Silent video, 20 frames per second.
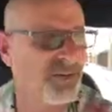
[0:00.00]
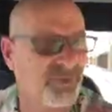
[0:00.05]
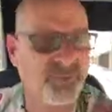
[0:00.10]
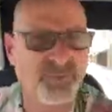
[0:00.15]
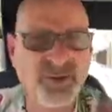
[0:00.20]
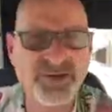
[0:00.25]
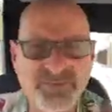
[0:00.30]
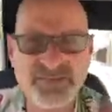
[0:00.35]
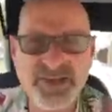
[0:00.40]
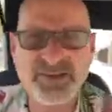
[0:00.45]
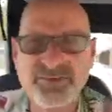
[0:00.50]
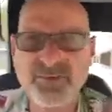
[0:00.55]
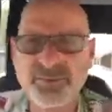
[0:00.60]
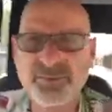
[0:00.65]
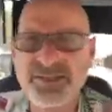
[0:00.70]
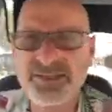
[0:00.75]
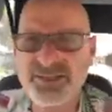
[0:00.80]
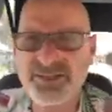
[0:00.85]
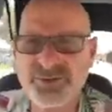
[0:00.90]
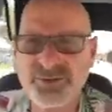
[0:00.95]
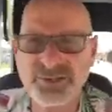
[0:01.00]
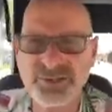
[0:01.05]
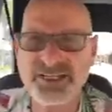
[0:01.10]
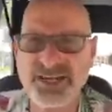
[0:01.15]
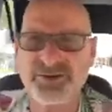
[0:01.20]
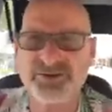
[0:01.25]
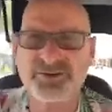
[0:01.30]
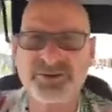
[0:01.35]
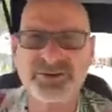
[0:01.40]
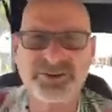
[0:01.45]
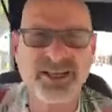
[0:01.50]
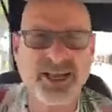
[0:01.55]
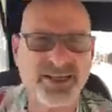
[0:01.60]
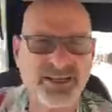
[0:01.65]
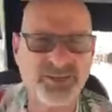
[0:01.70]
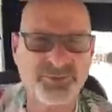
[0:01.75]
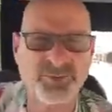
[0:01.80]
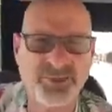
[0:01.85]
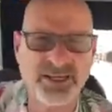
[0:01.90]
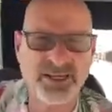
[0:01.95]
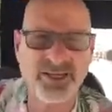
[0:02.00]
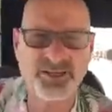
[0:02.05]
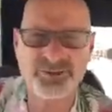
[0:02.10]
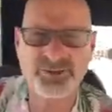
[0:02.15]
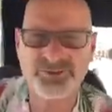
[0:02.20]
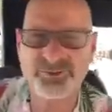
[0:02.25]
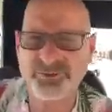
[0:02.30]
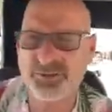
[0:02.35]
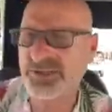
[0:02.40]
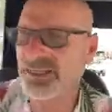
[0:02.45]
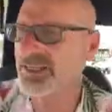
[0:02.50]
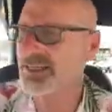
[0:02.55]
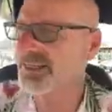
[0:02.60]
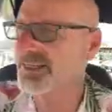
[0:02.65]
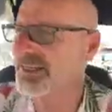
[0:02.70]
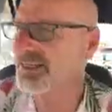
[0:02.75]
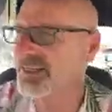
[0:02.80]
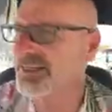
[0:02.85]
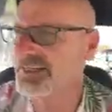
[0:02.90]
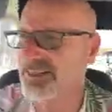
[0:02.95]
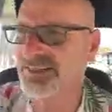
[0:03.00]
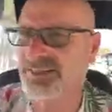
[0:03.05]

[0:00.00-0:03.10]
We have never been to a Daryl's Diner. We hear it's really good.